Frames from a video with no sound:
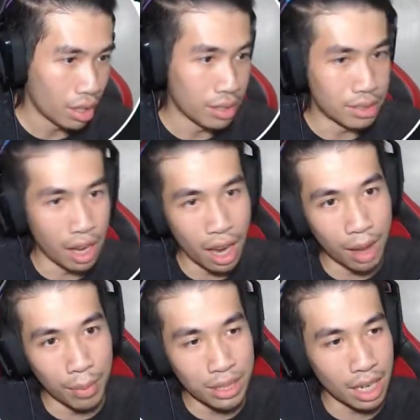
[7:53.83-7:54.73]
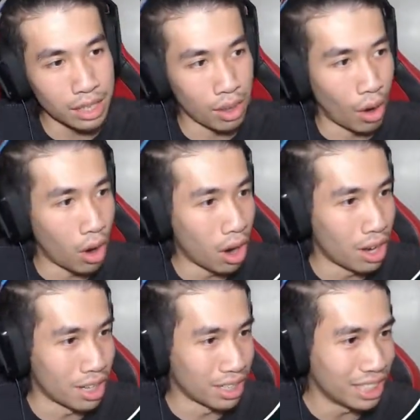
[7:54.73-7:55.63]
Damn, that's actually
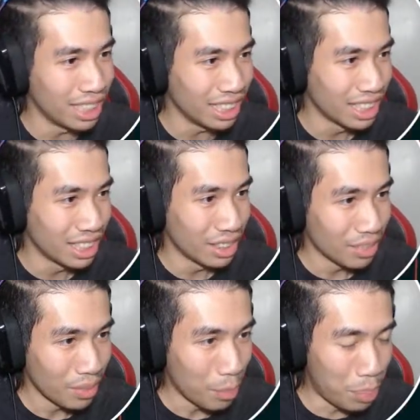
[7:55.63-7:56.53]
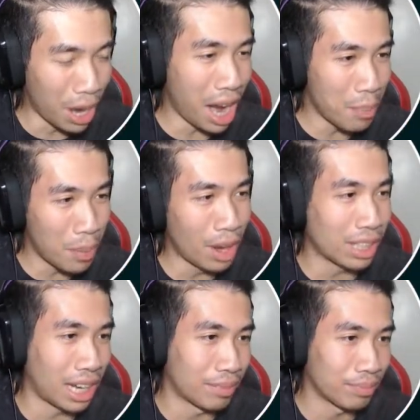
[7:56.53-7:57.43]
hard. Bob,
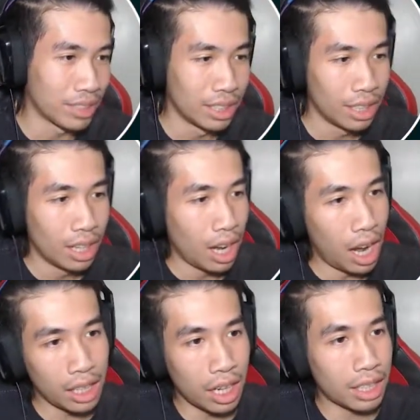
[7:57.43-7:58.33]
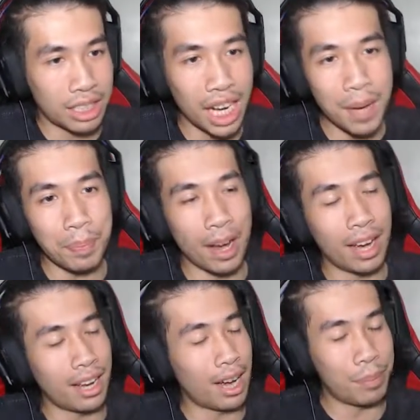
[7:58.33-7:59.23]
okay. I I keep,
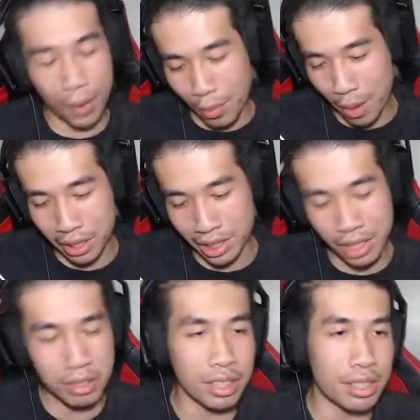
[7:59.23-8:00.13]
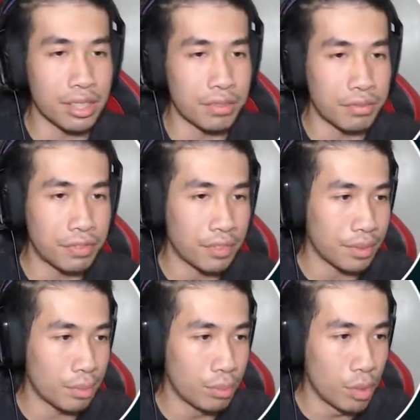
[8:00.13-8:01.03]
bro. My character doesn't
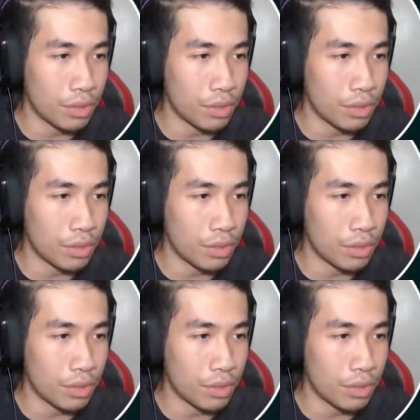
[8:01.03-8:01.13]
move